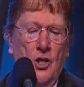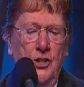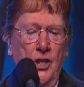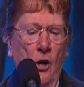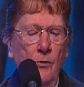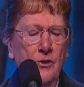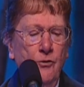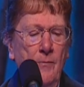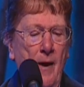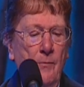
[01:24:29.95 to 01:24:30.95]
she
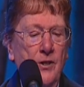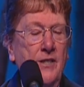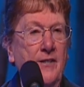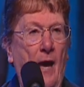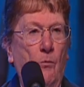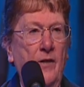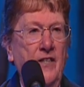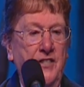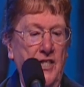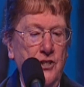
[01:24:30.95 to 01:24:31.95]
always remembered that when
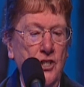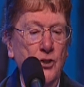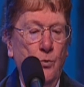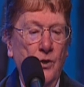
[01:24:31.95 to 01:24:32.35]
the dishes